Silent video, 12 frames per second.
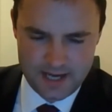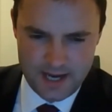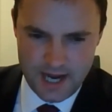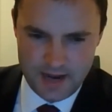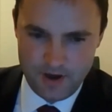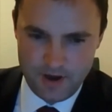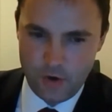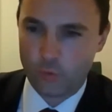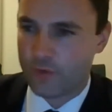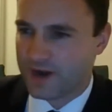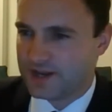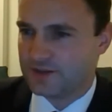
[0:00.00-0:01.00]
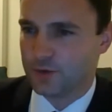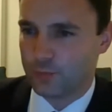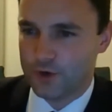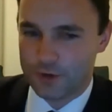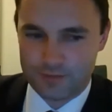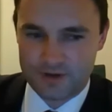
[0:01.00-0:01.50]
are already in the
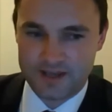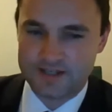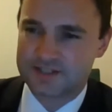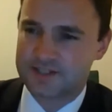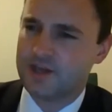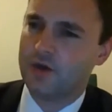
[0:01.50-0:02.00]
workplace